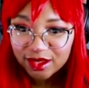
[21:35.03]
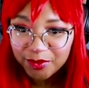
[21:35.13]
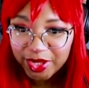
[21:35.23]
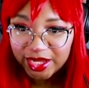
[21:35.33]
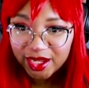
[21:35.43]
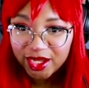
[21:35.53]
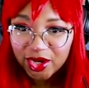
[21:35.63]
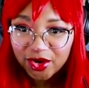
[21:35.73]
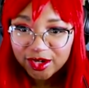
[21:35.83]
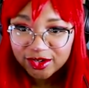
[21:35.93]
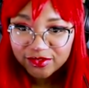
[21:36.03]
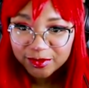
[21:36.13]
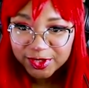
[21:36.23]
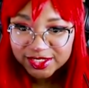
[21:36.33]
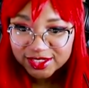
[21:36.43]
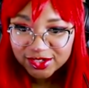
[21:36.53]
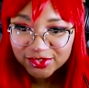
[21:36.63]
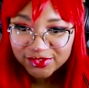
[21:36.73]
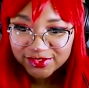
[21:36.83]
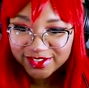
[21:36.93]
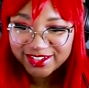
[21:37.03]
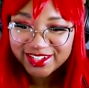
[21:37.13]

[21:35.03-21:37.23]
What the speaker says: making it harder for myself.